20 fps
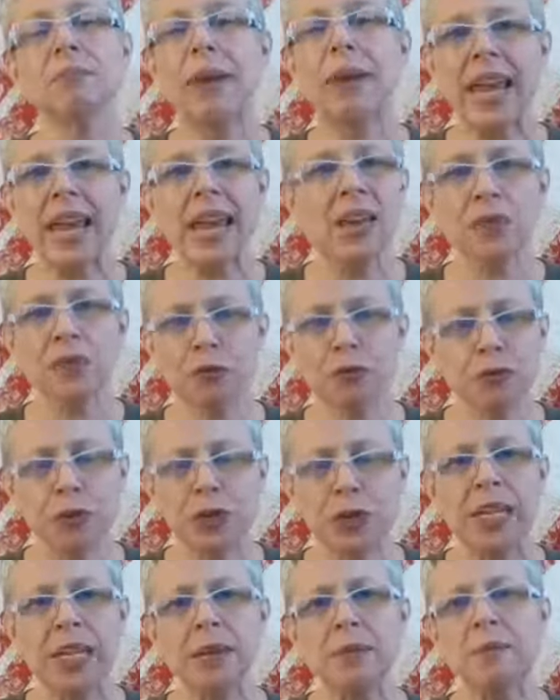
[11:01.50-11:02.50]

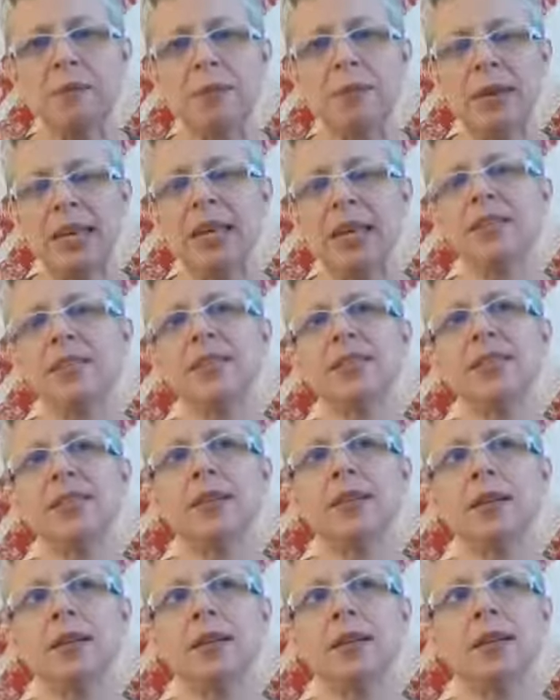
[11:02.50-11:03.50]
pain-free peace,
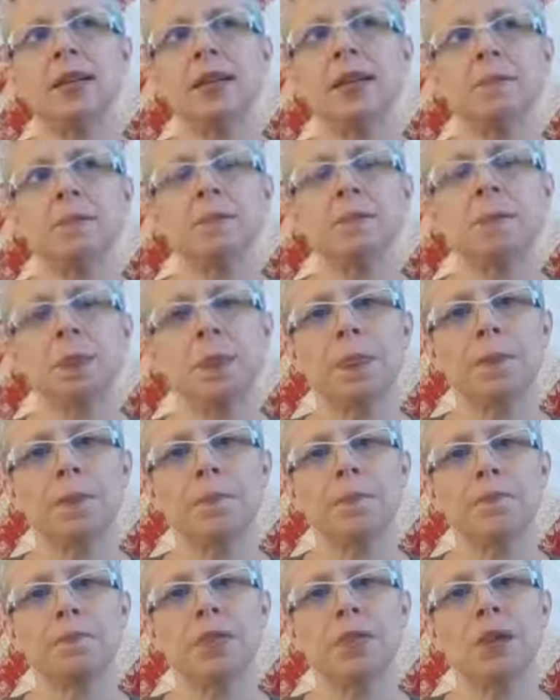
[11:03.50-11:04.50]

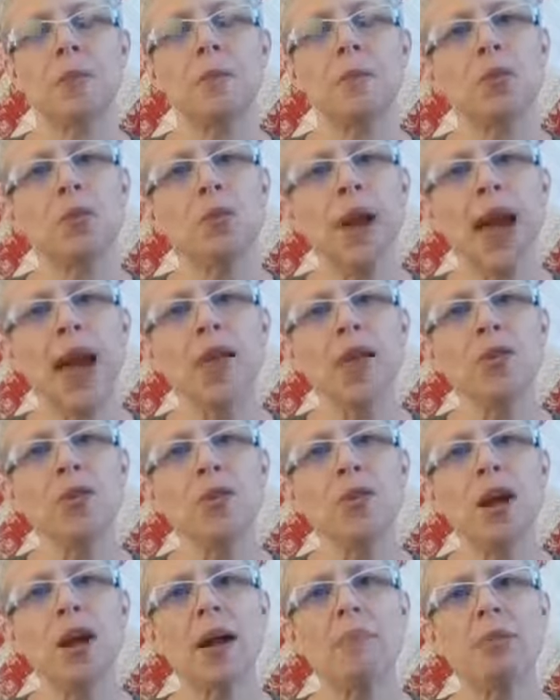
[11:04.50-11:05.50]
but
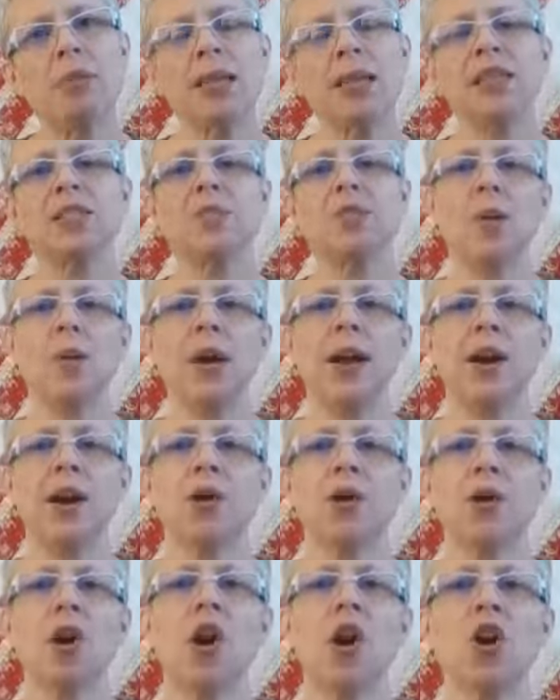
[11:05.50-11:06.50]
rather a place
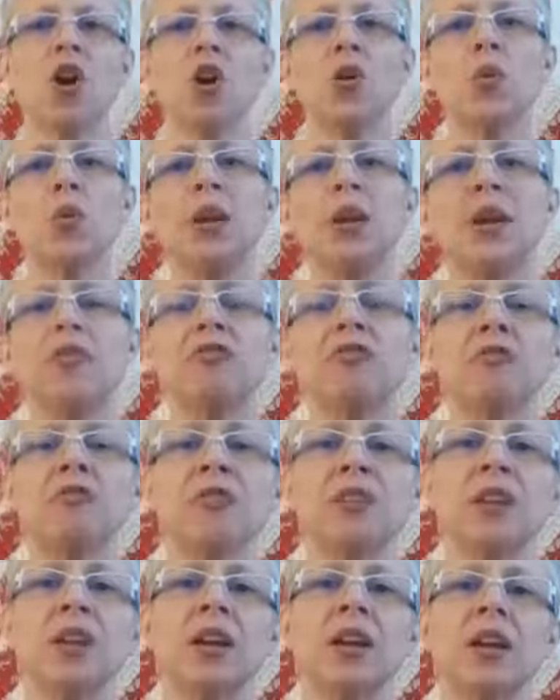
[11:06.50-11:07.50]
where our
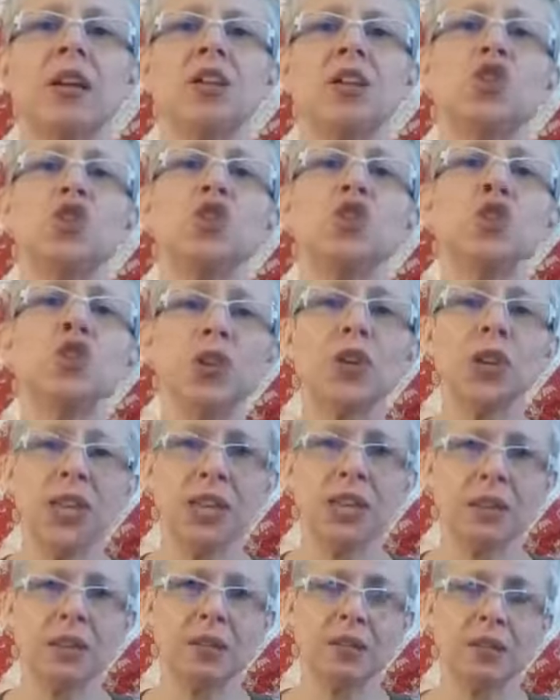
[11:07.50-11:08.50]
grief
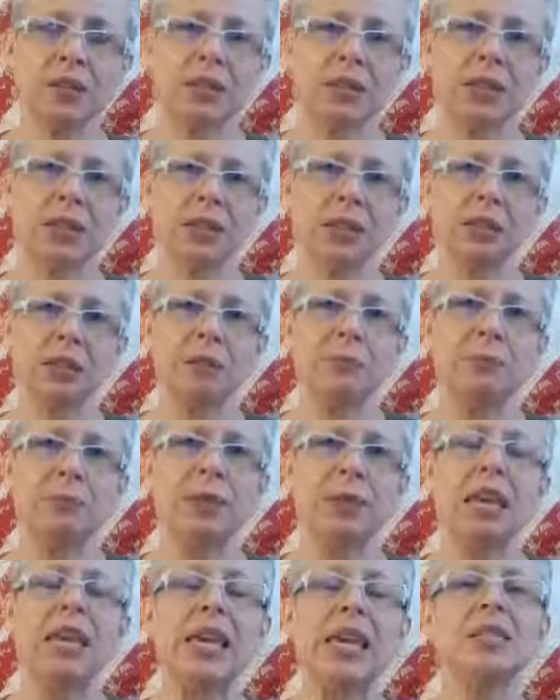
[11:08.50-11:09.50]
journey
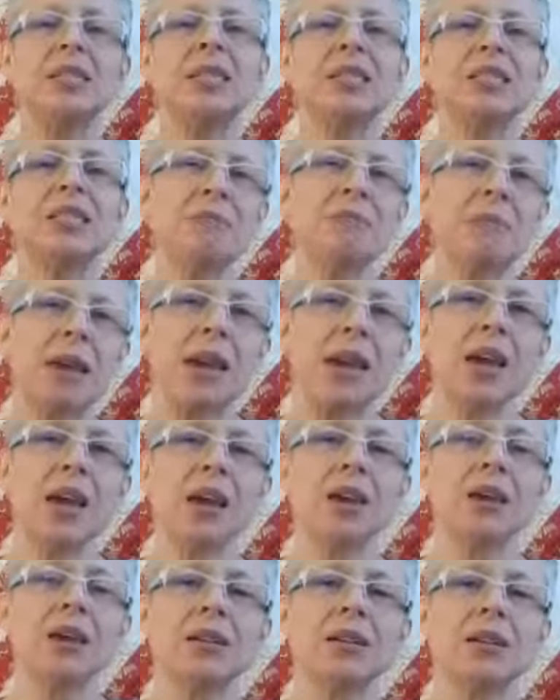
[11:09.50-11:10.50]
begins to
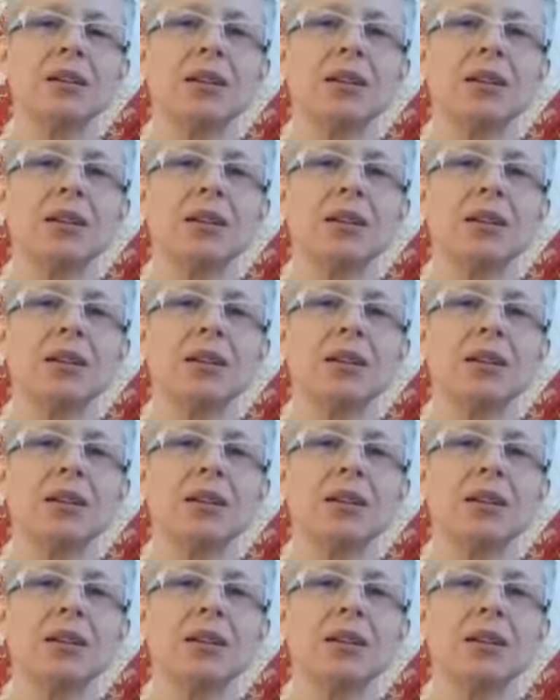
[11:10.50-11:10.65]
make